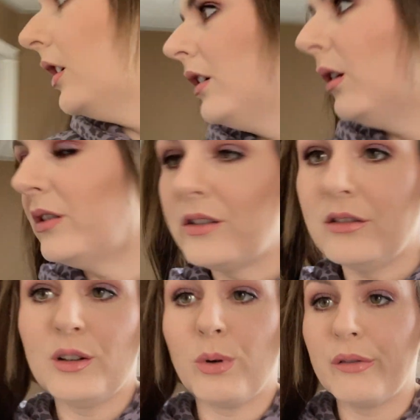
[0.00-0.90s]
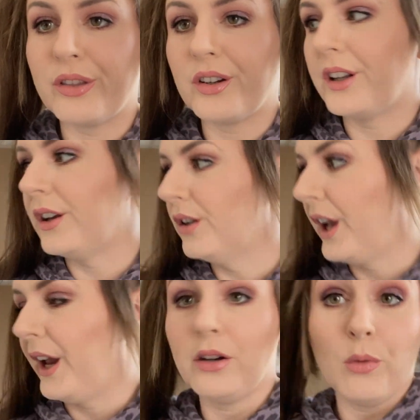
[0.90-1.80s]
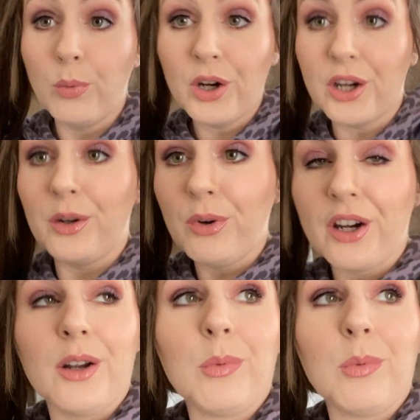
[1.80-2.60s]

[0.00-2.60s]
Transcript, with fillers: oh, it's only 12:30. Okay, no, we're good, we're good, we're